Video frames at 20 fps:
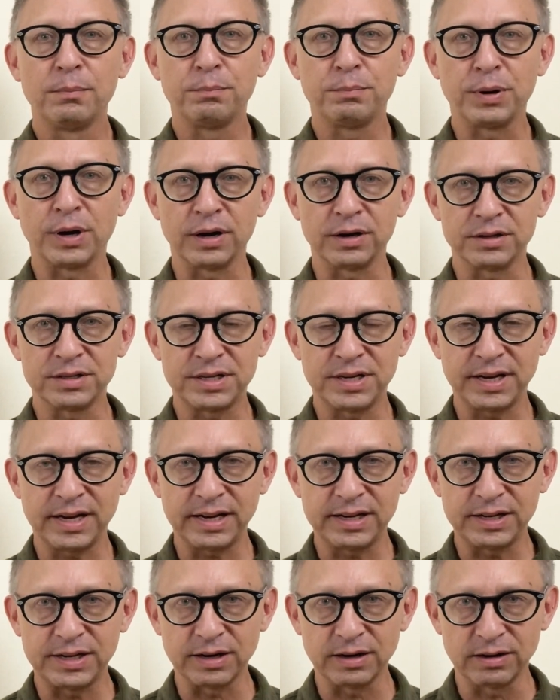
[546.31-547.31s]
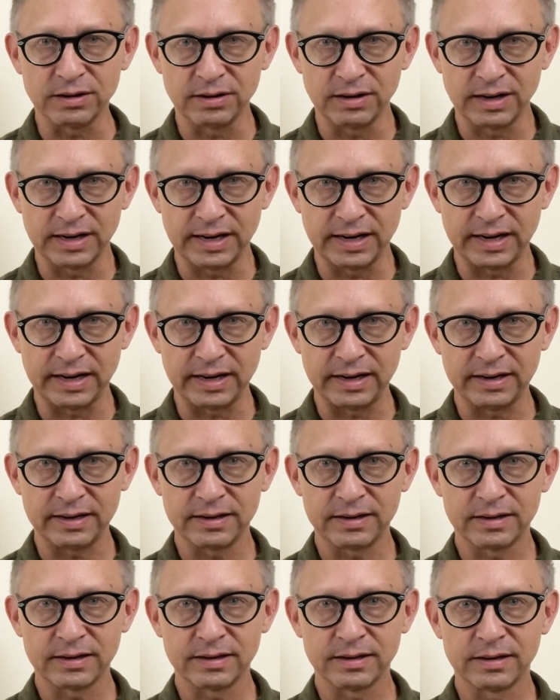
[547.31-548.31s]
Particularly.
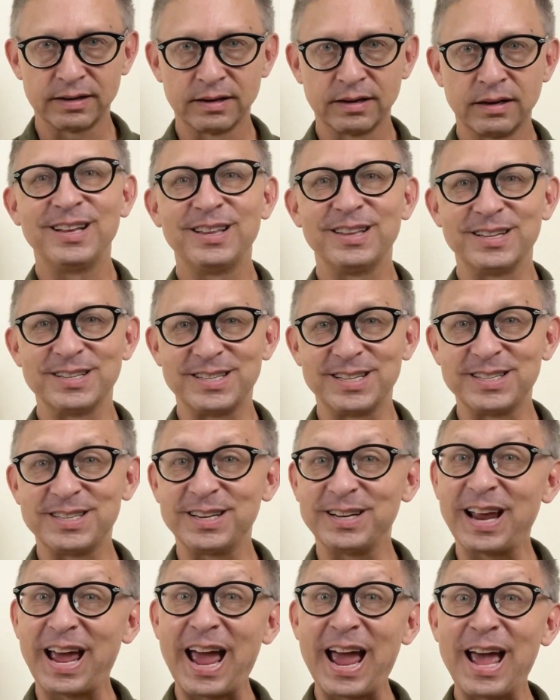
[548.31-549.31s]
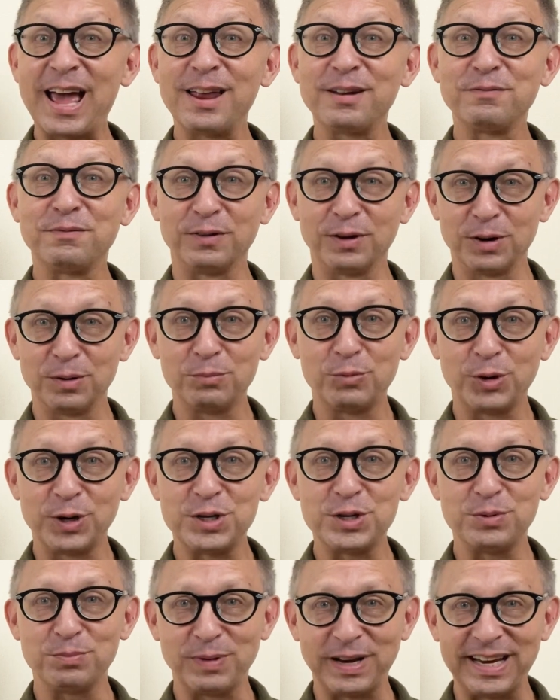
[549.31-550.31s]
This is an adverb
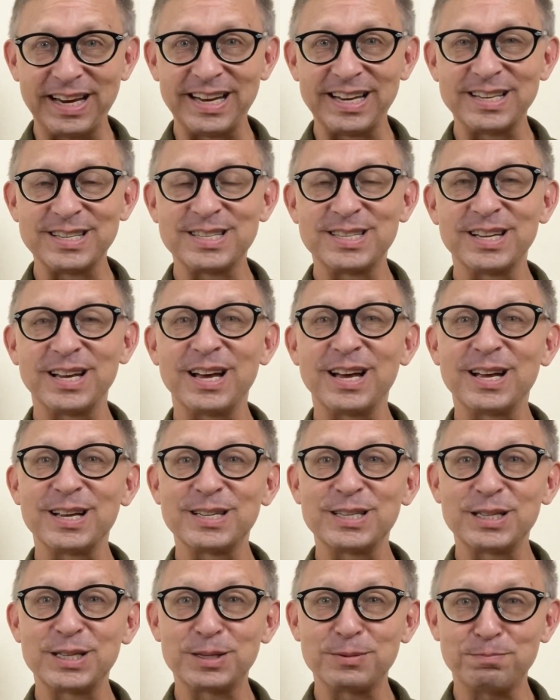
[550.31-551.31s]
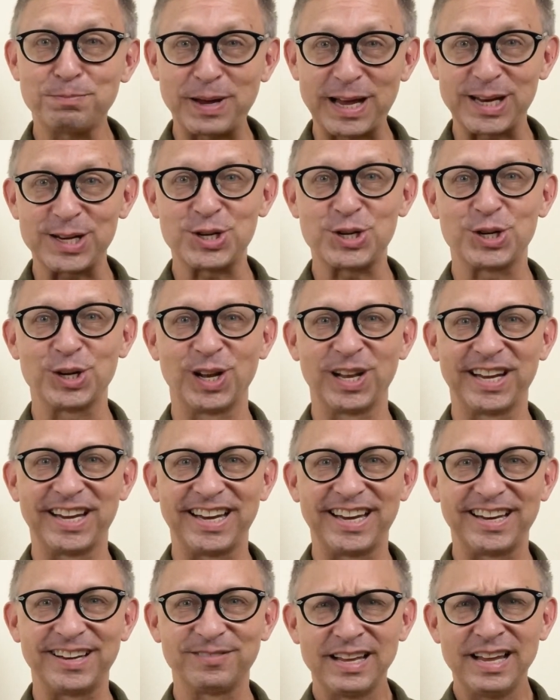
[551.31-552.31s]
which means
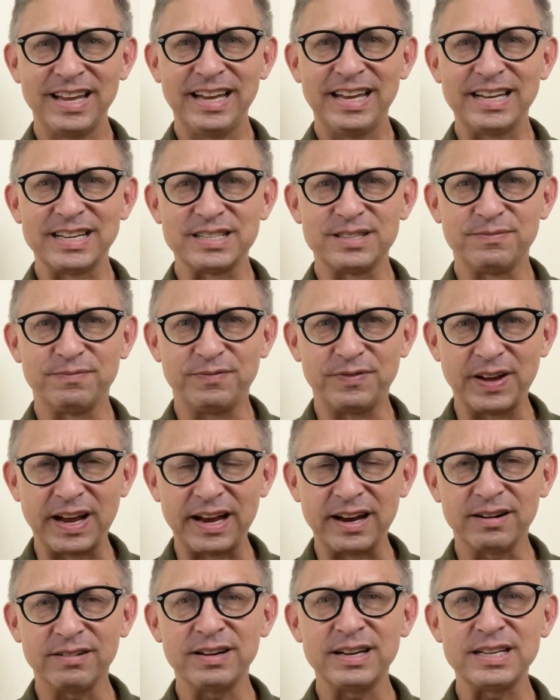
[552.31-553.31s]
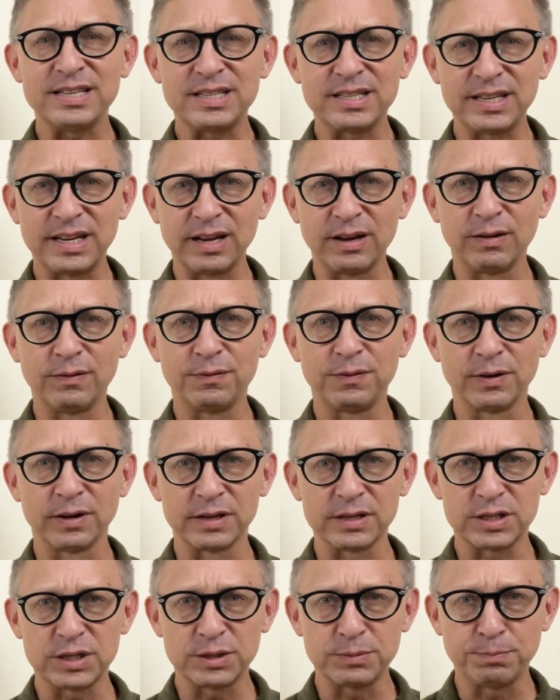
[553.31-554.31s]
especially. He is very skillful
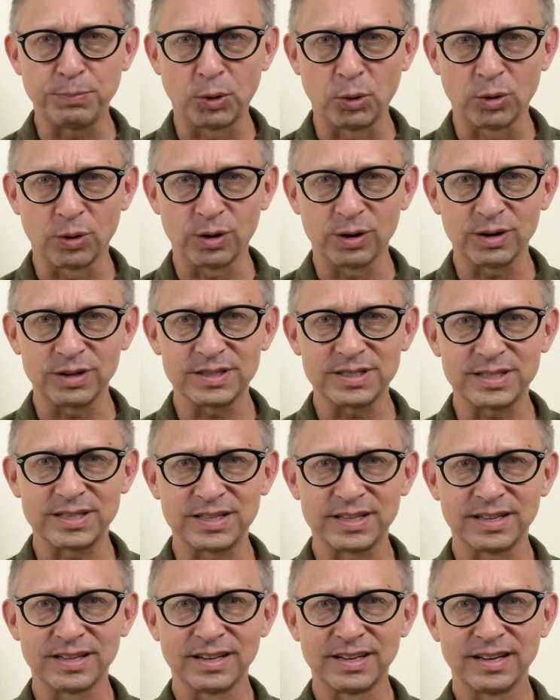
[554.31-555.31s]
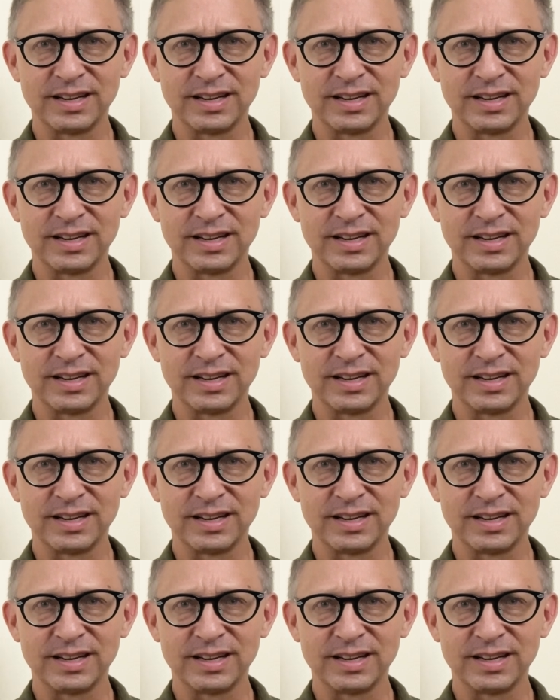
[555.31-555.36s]
at sports,